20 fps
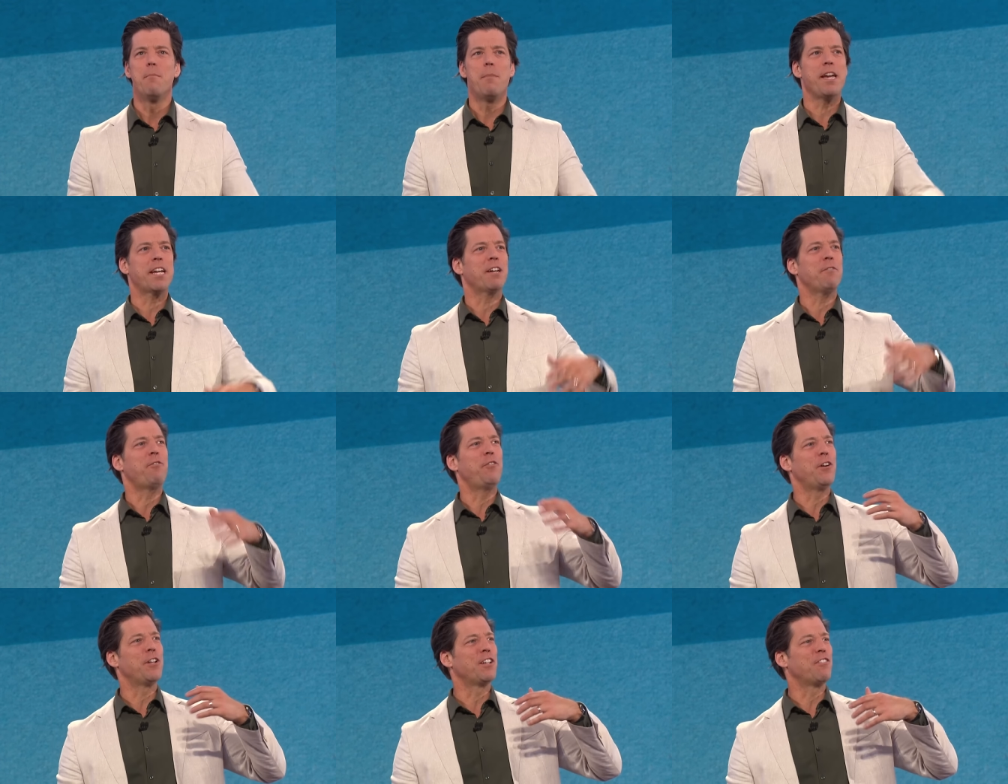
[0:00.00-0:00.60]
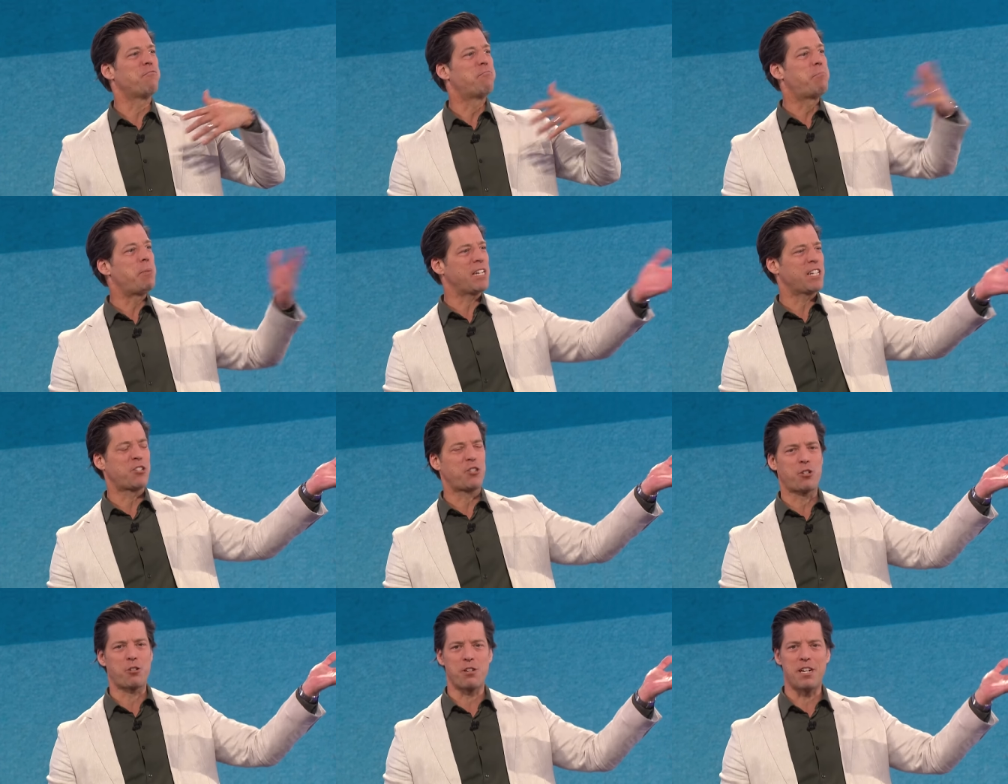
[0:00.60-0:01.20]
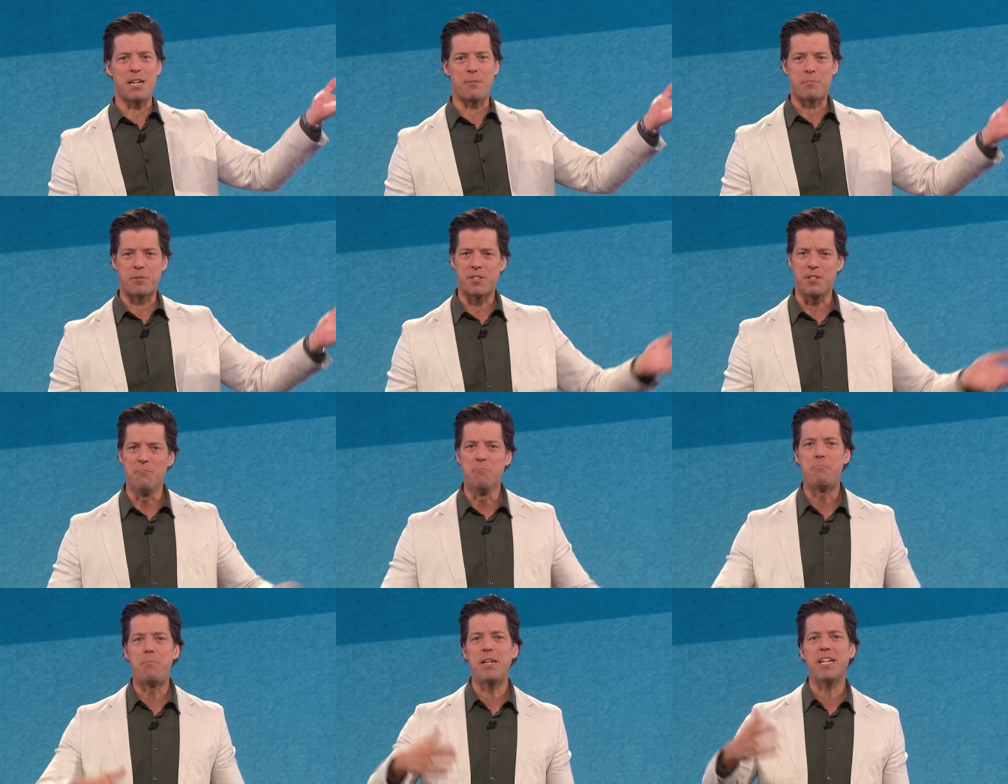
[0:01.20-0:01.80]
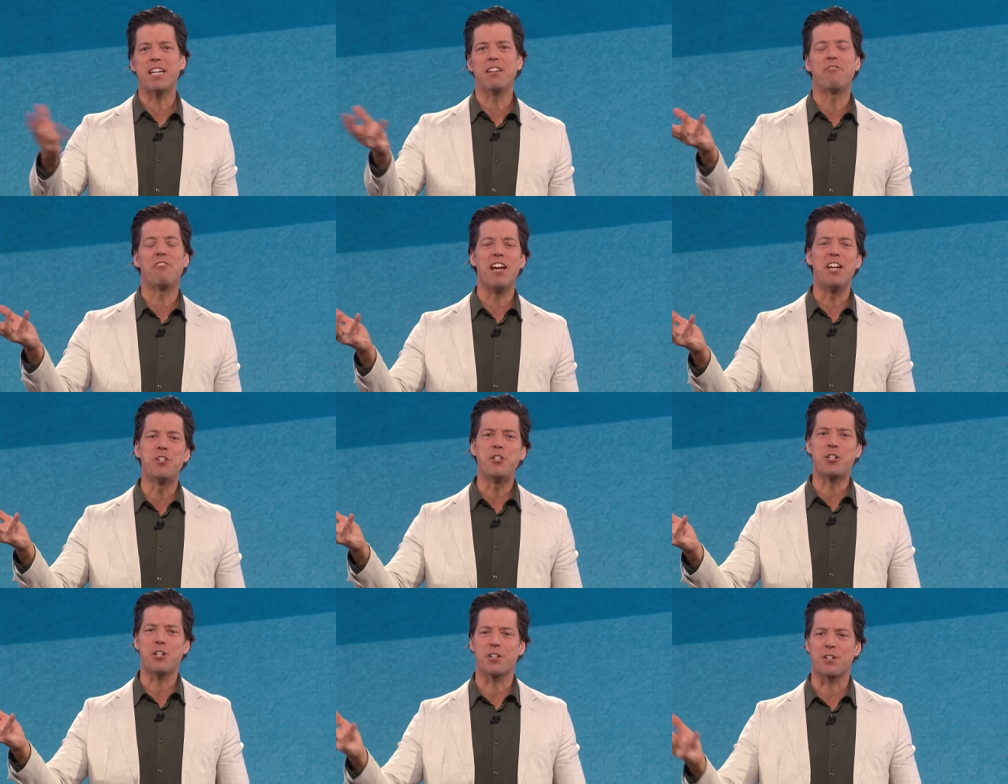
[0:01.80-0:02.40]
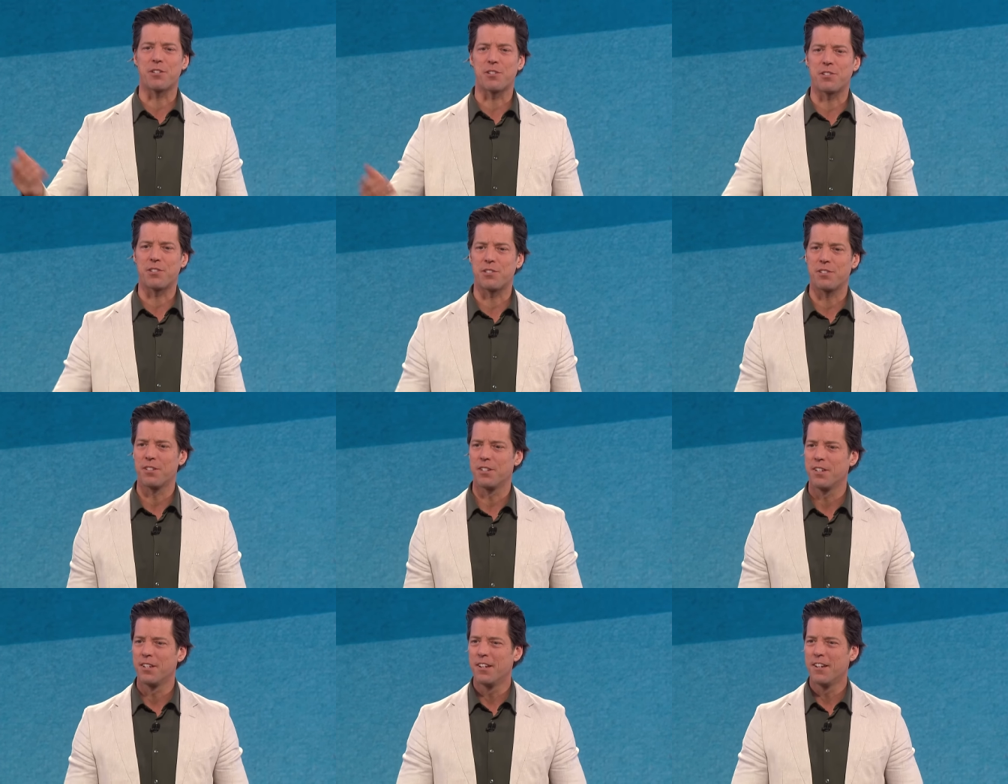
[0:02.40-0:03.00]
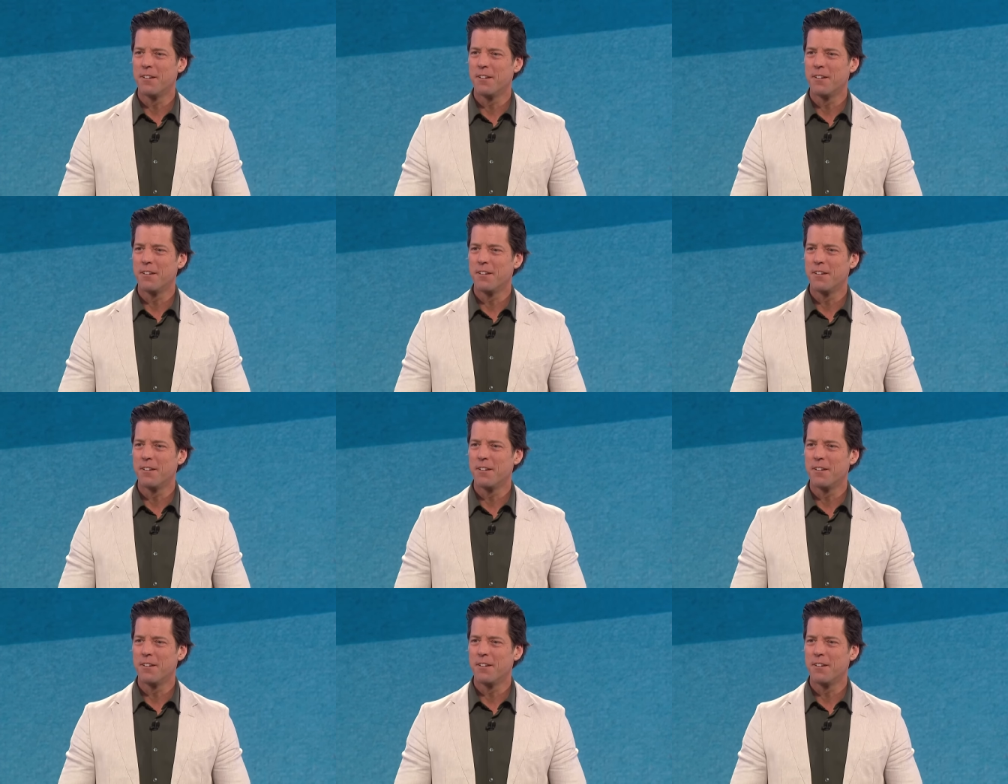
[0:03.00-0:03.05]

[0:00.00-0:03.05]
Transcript: Make it full of big trips and big adventures.